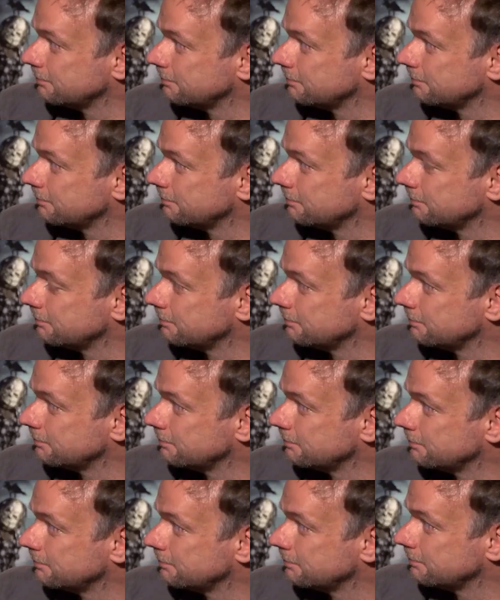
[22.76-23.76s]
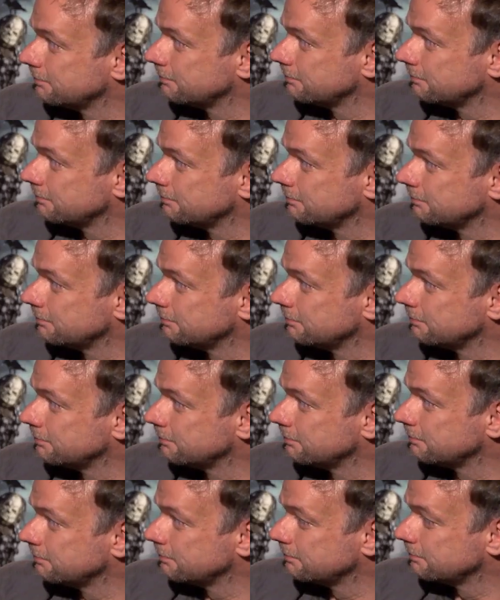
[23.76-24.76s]

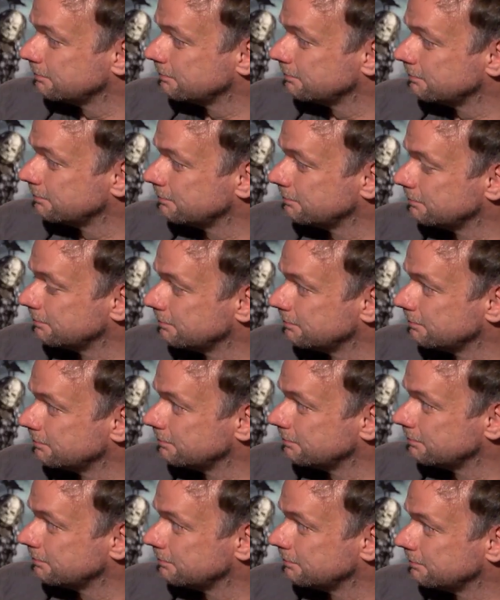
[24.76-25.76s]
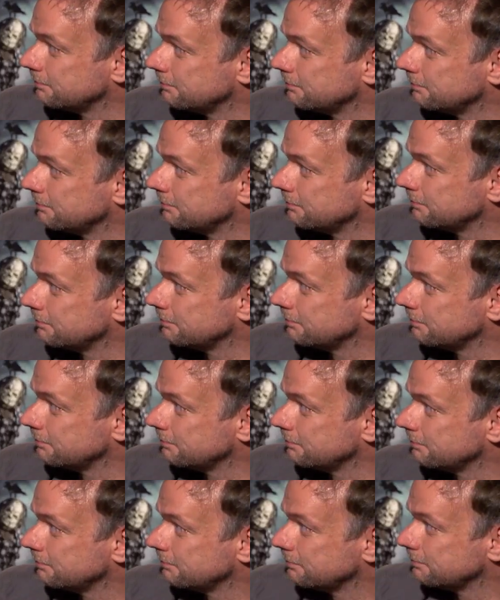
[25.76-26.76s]

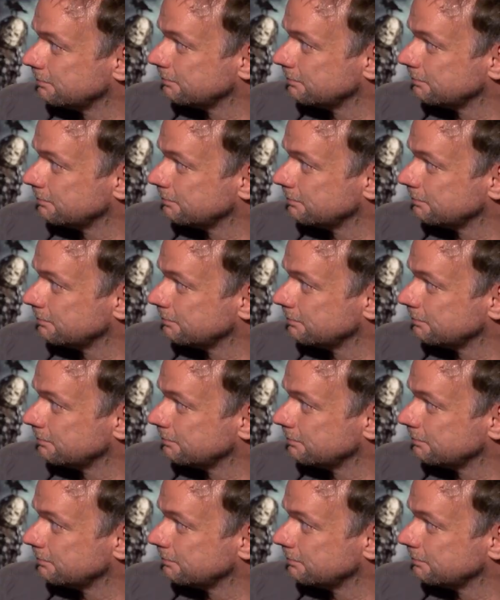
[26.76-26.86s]
This person isn't speaking.